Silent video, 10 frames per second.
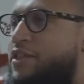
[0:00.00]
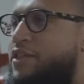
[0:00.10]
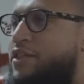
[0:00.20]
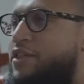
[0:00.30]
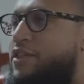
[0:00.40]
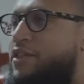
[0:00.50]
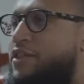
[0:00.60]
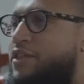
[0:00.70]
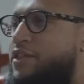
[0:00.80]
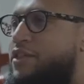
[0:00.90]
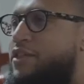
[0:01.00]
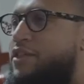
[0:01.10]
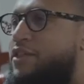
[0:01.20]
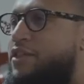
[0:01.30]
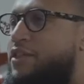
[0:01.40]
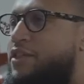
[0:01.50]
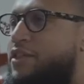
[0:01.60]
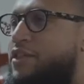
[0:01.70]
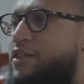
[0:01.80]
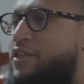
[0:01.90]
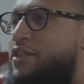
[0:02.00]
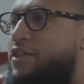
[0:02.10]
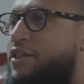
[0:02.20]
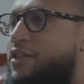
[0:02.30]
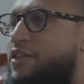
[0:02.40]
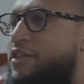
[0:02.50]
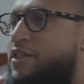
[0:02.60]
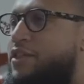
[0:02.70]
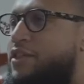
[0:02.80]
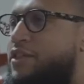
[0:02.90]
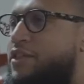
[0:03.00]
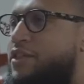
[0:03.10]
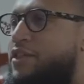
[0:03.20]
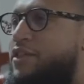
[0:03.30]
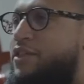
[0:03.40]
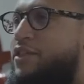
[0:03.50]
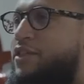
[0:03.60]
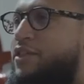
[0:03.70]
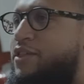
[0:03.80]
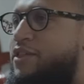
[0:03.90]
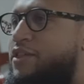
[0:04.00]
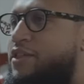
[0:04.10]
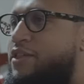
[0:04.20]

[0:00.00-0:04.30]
[no speech]